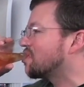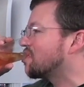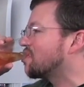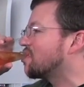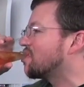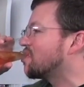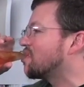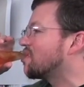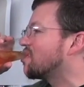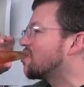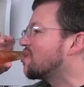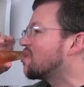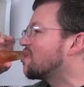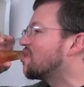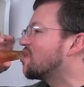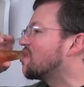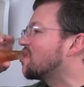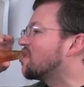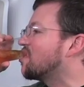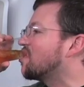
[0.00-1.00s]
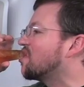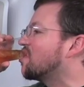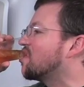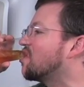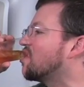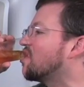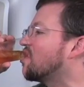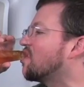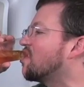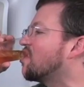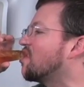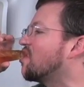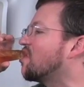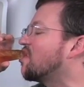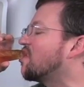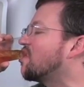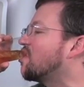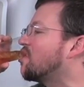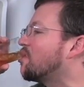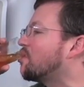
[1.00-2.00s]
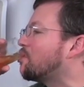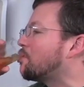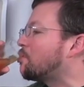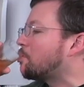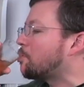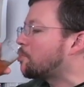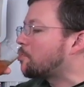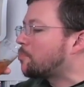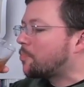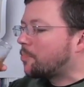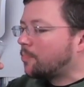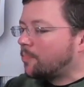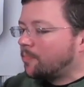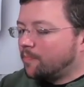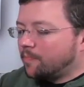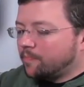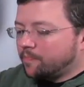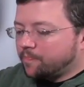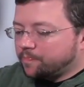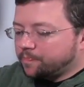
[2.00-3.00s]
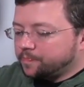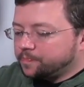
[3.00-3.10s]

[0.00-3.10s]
This person isn't speaking.